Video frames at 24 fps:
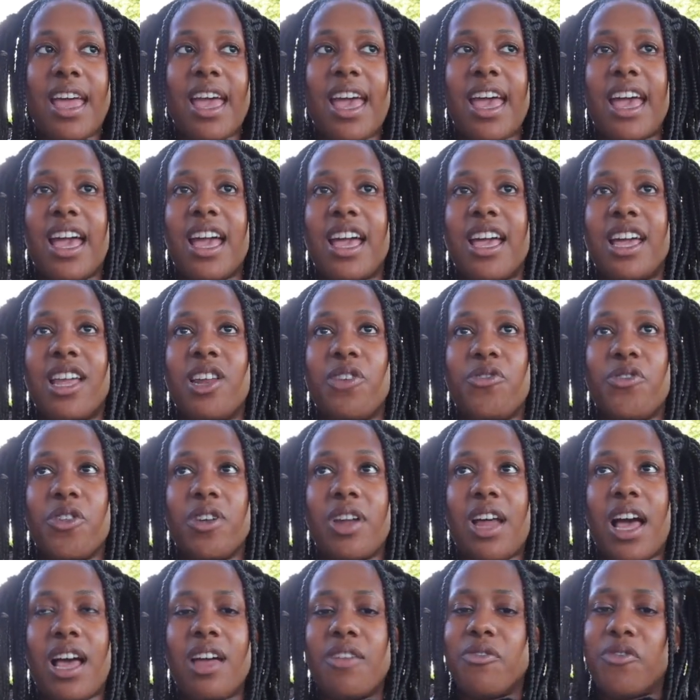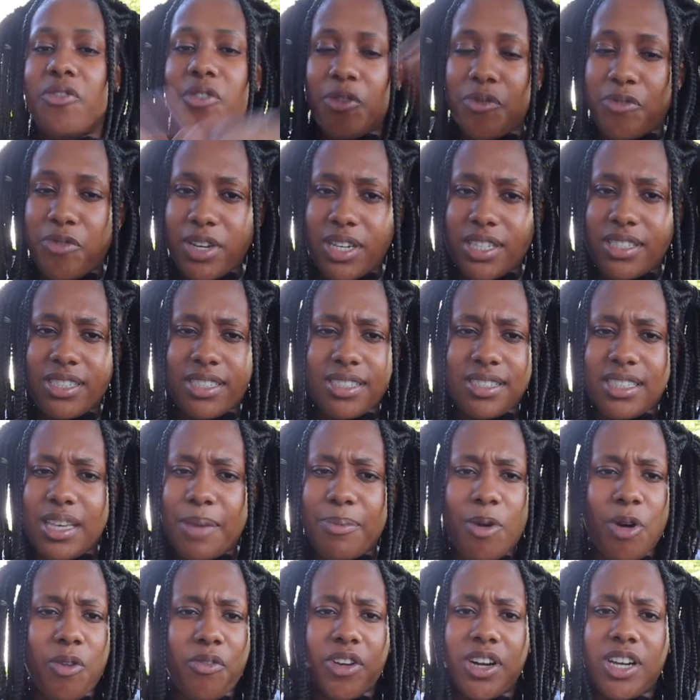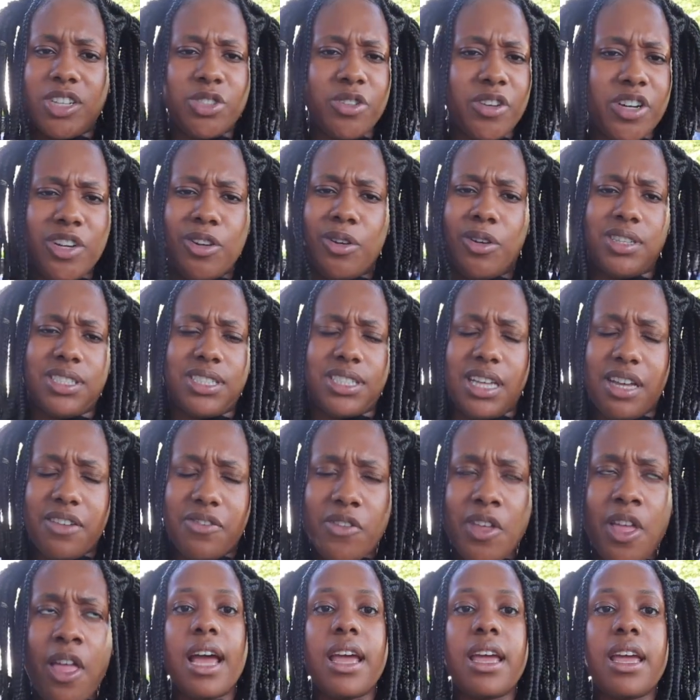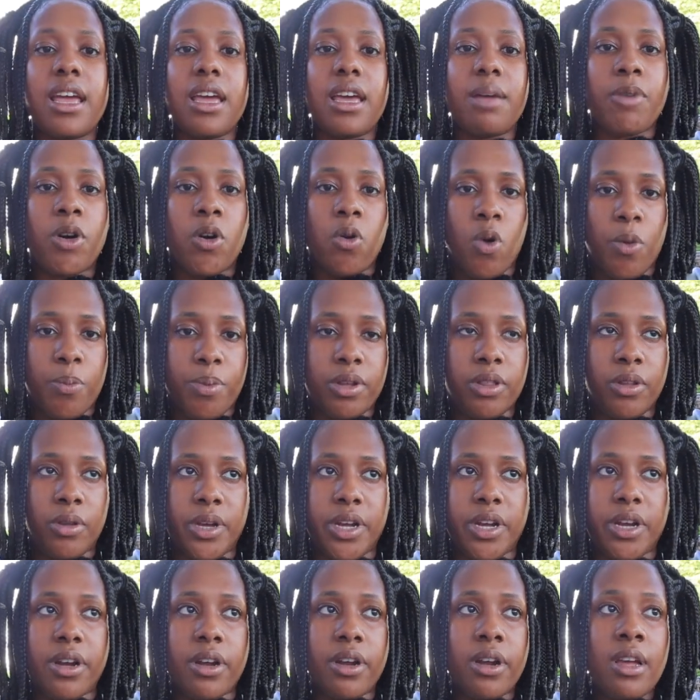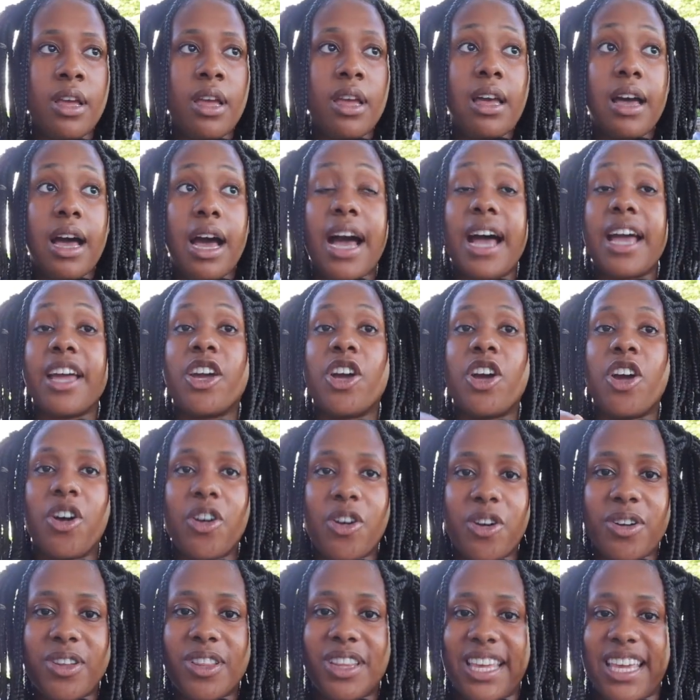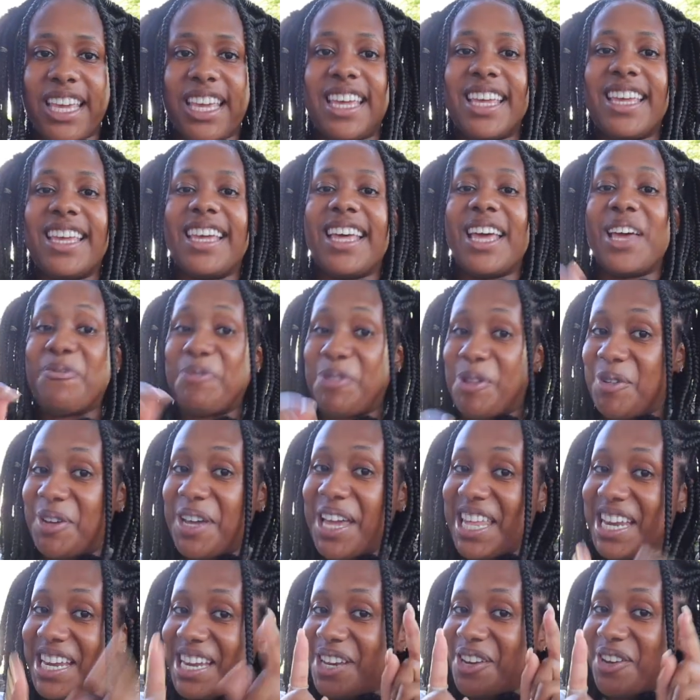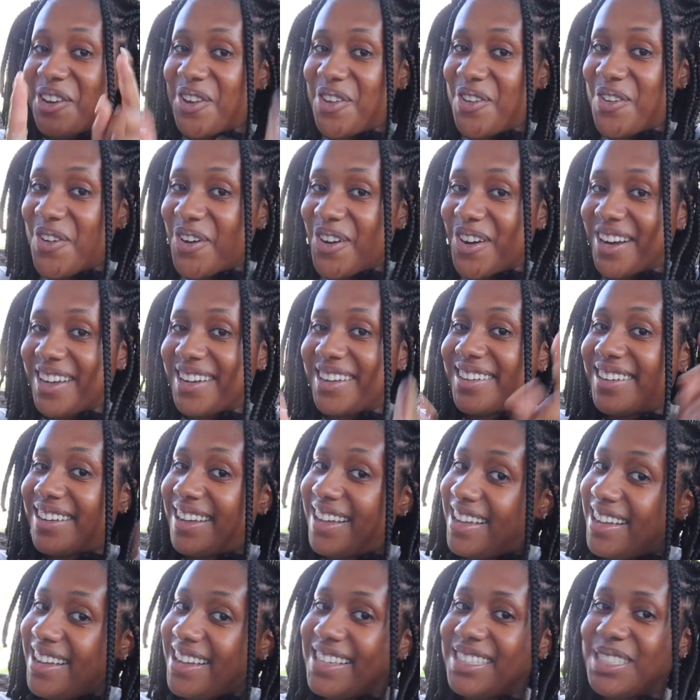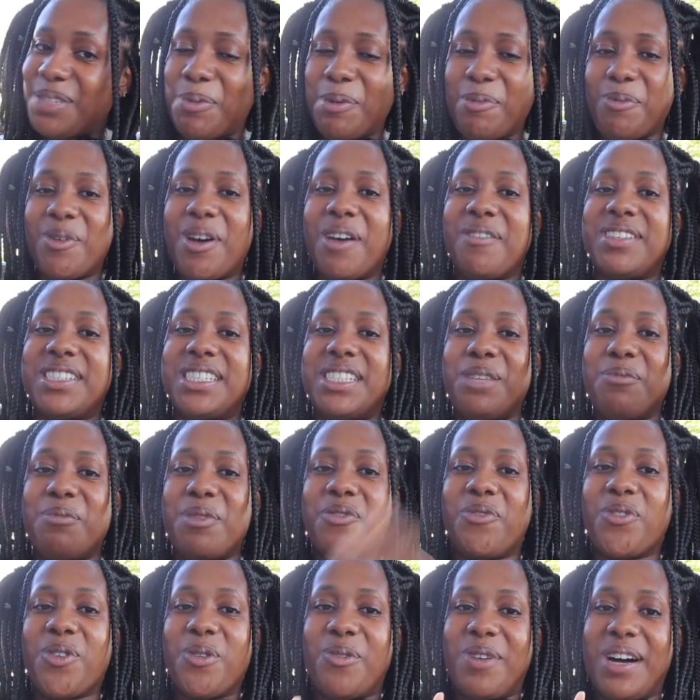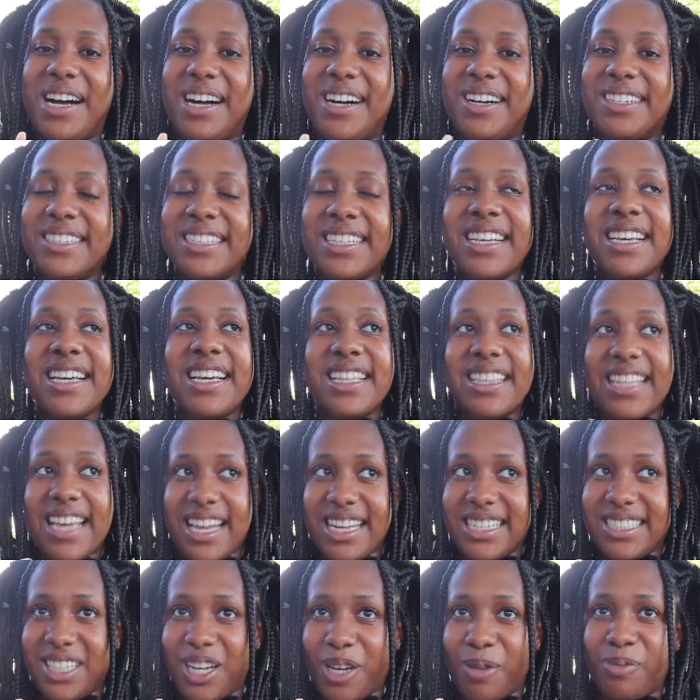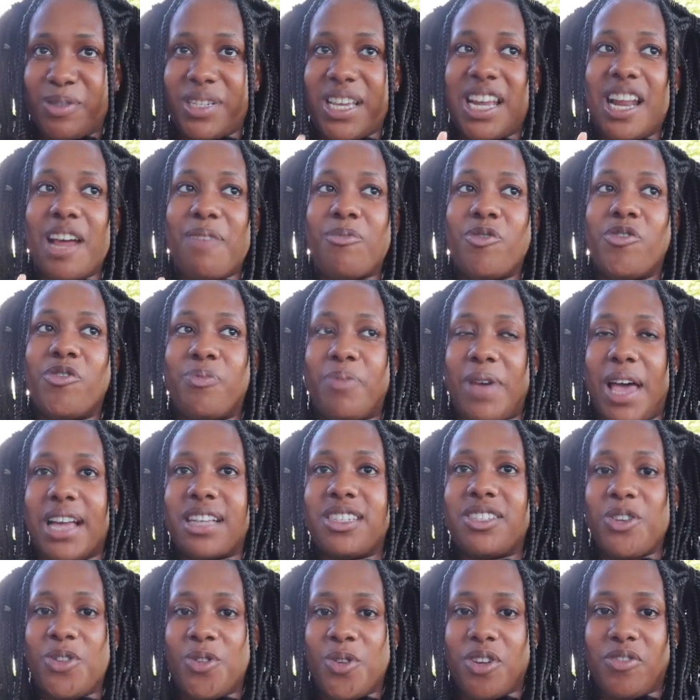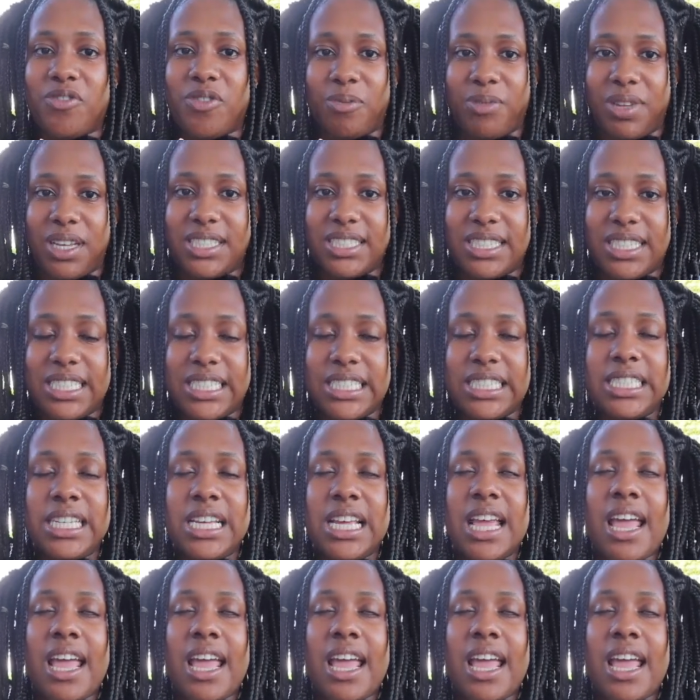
And if you're not, feel free to skip over because you already know all this stuff. I am a corporate lawyer. I currently am located in New York. To people who haven't seen me for a while, that is an update. I moved back to New York from London.